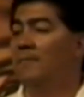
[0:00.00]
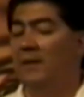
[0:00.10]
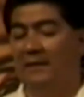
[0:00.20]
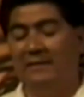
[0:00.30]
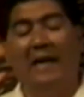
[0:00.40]

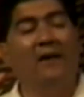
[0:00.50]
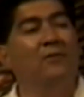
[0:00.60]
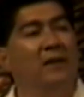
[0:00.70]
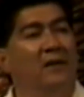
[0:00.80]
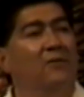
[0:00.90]
because I
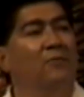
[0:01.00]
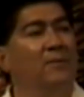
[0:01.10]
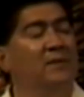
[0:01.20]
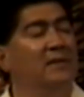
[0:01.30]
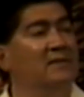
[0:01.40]
could
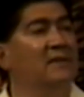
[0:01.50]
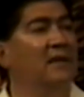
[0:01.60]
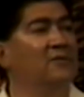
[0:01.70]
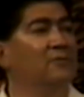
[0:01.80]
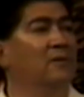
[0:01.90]
interrupt his
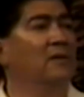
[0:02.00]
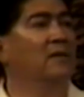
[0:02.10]
schedule.